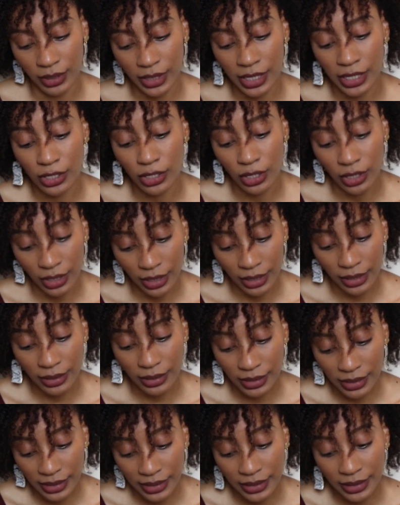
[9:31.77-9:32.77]
and
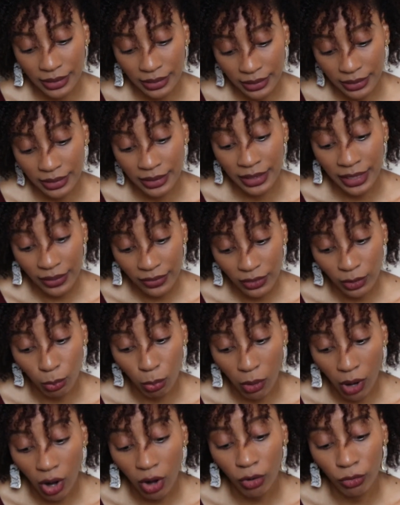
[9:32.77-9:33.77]
and get the
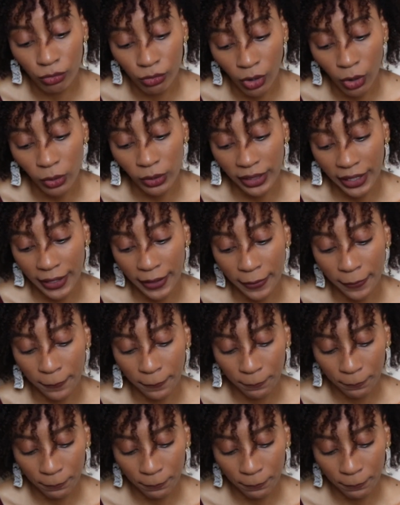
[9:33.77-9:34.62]
ball rolling